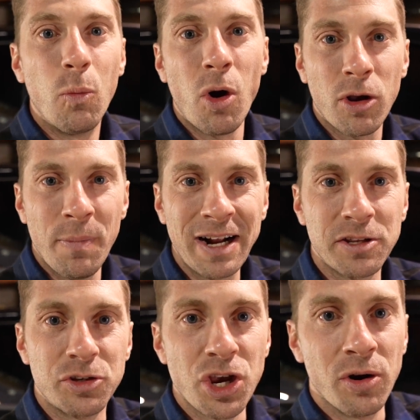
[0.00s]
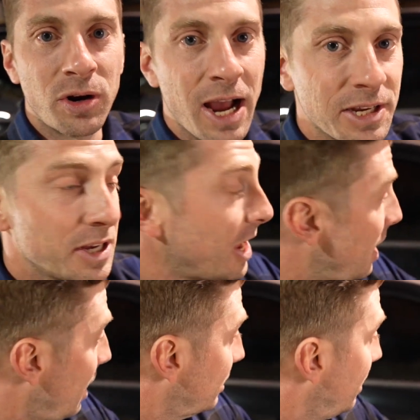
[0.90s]
Welcome back to the channel, guys.
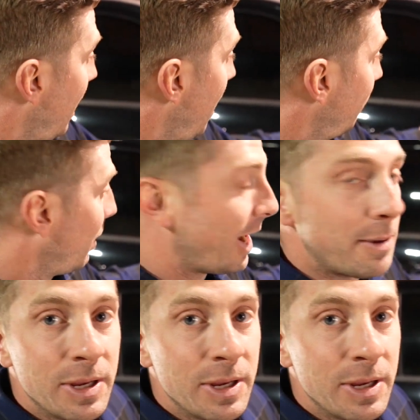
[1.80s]
Today I have behind